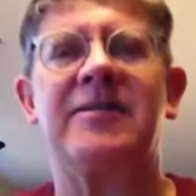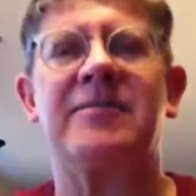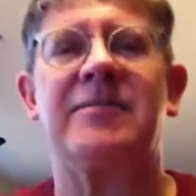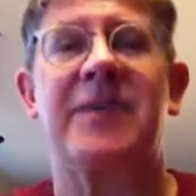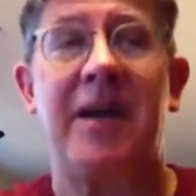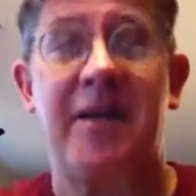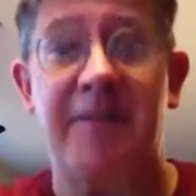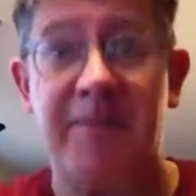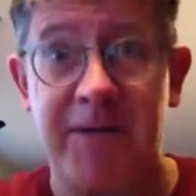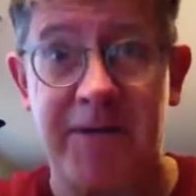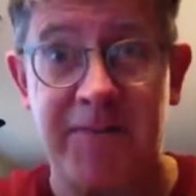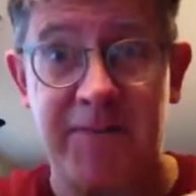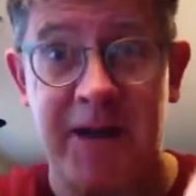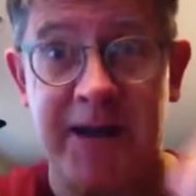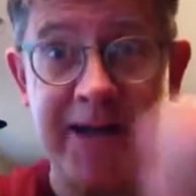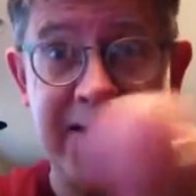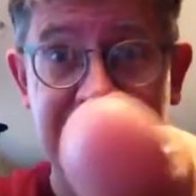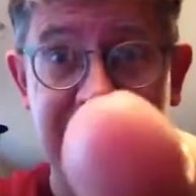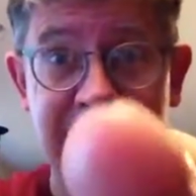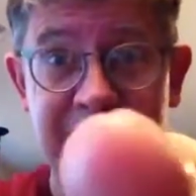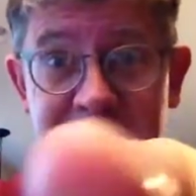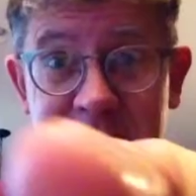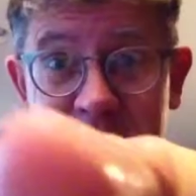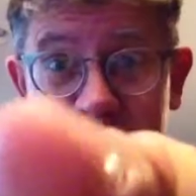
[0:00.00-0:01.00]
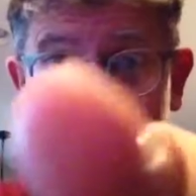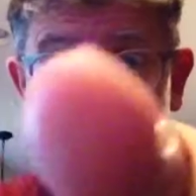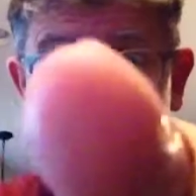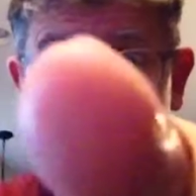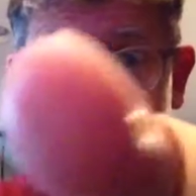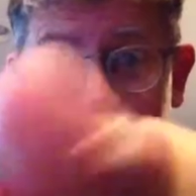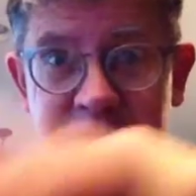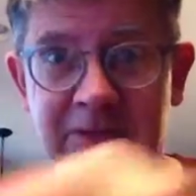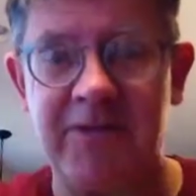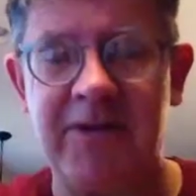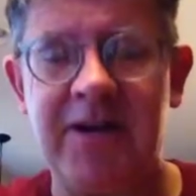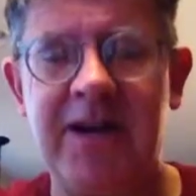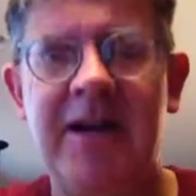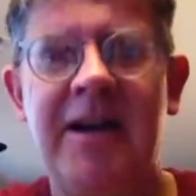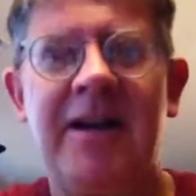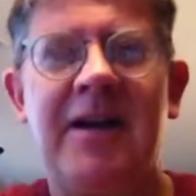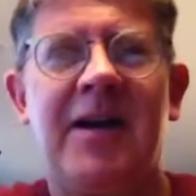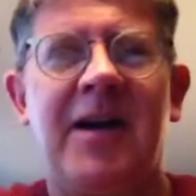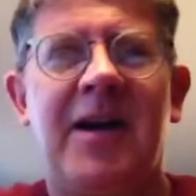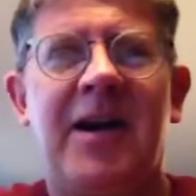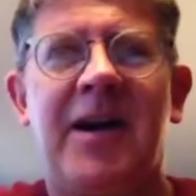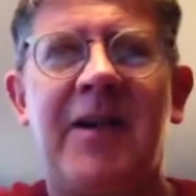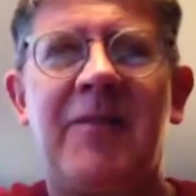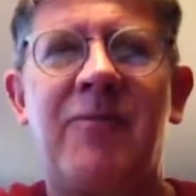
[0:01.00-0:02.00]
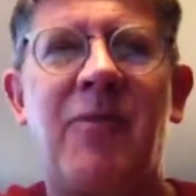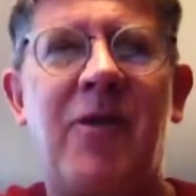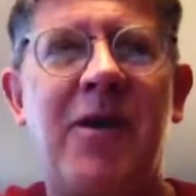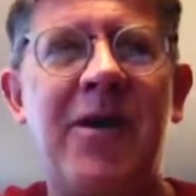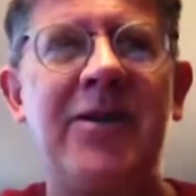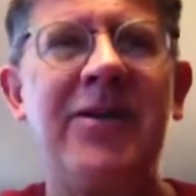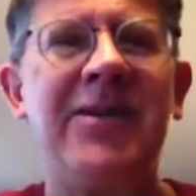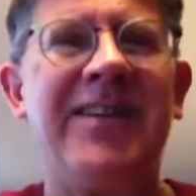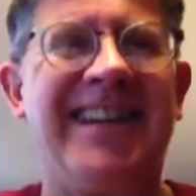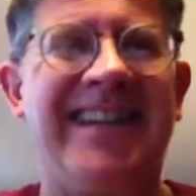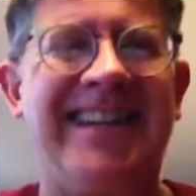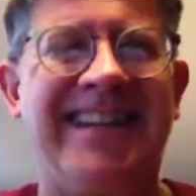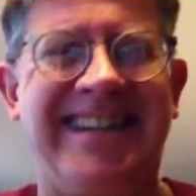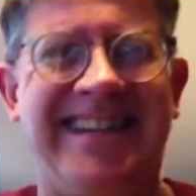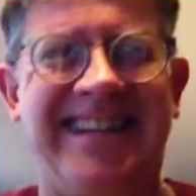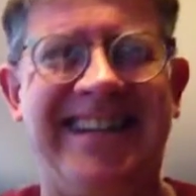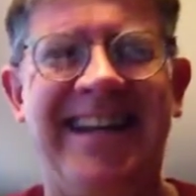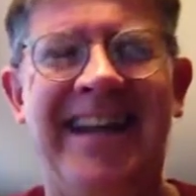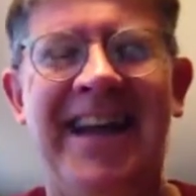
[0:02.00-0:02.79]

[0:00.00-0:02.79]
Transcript: Yeah, pay attention, you. I want you.